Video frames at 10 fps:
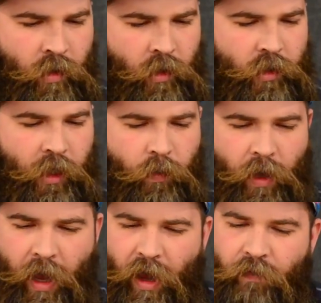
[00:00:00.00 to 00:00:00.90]
Looks like
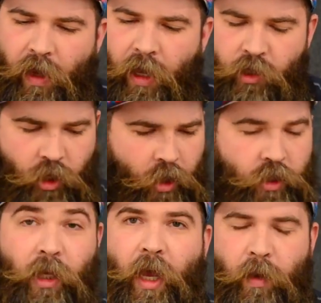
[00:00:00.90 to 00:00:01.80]
we have a
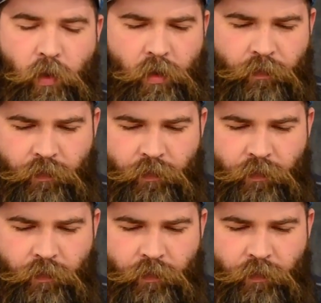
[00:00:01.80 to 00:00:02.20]
charging cable